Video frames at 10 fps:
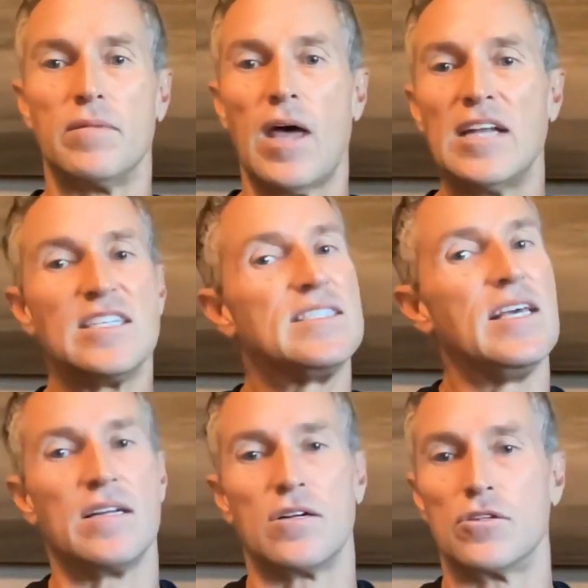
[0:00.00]
I just
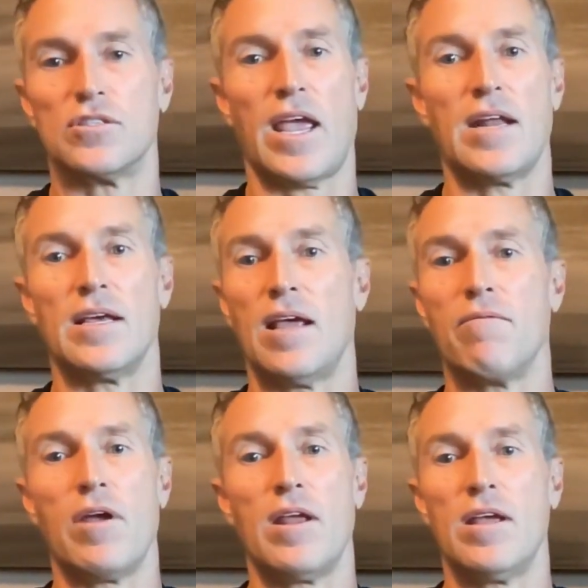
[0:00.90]
didn't understand it.
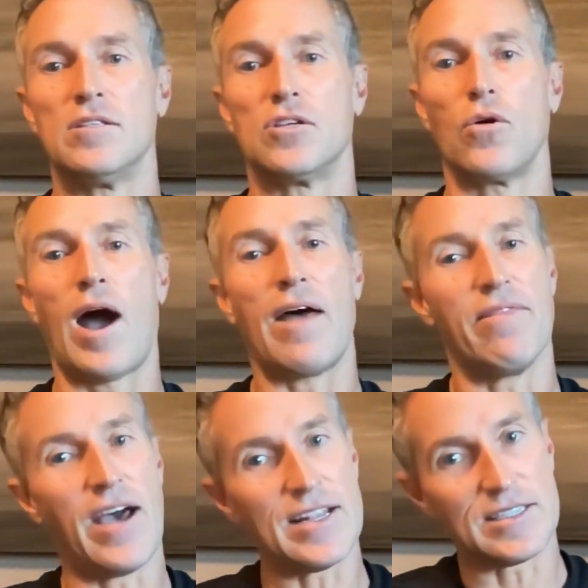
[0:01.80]
And so
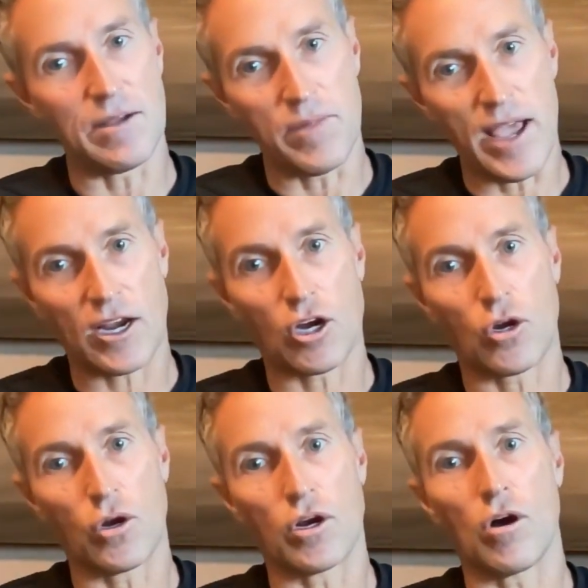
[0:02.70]
that
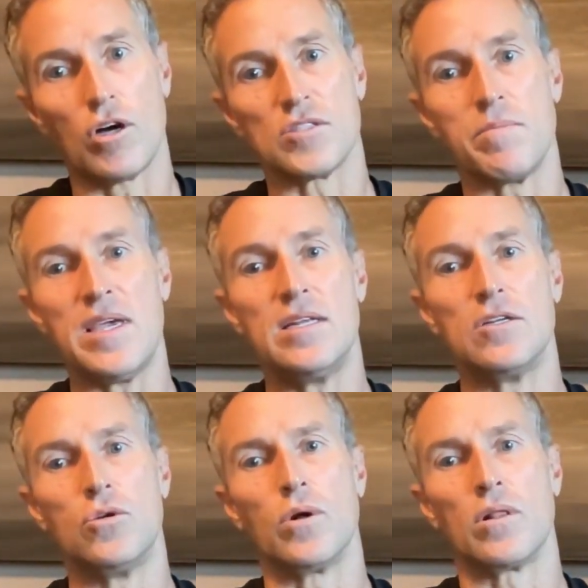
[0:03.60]
caused me to
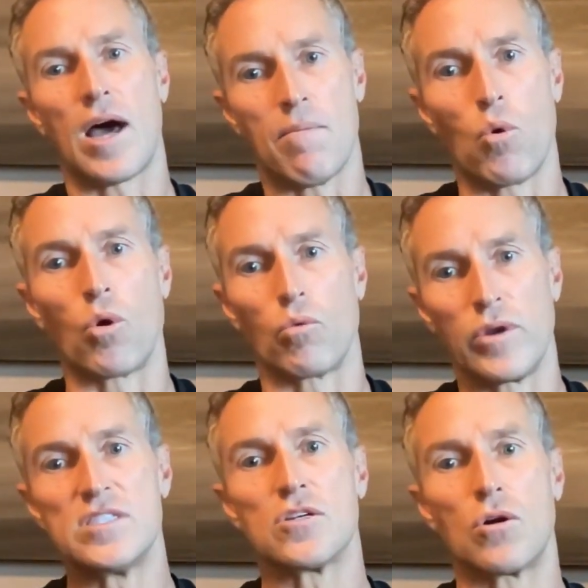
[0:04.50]
do a lot more
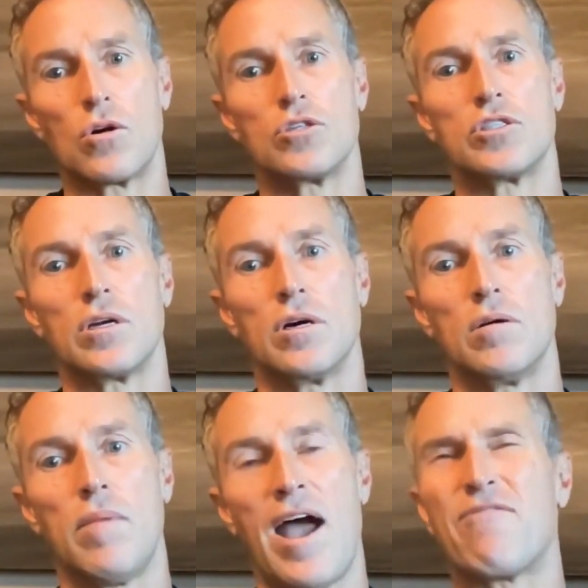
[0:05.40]
research.
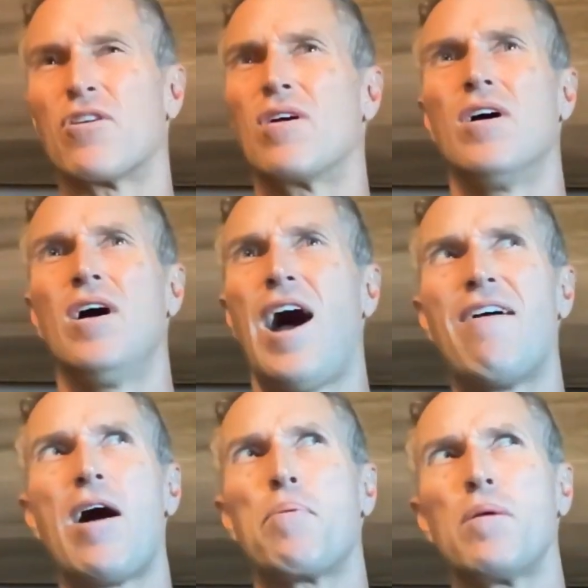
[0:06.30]
After
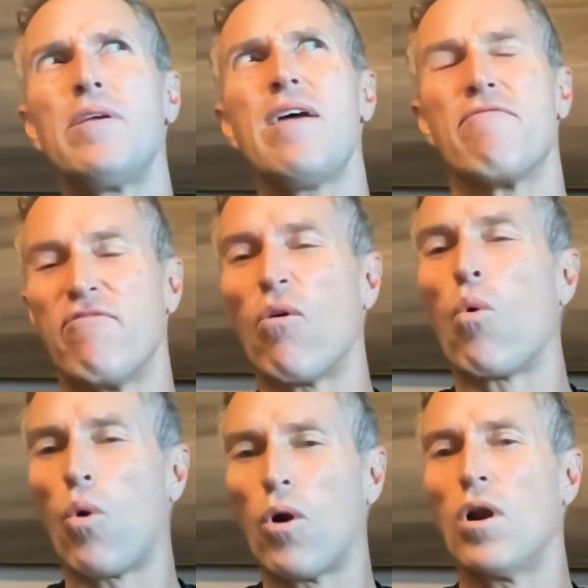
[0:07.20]
I probably had
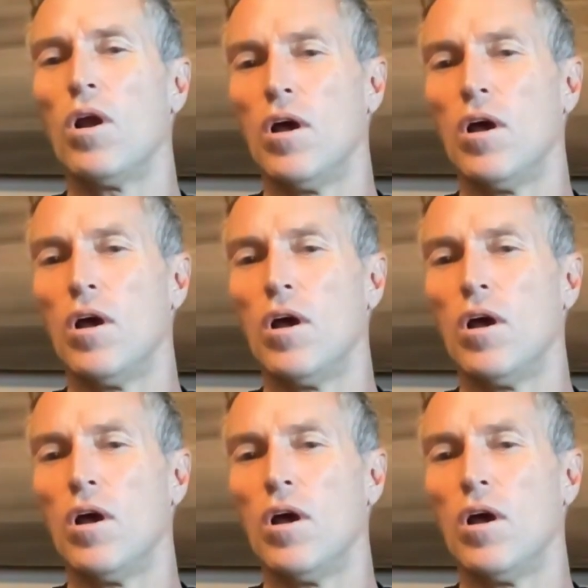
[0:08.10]
four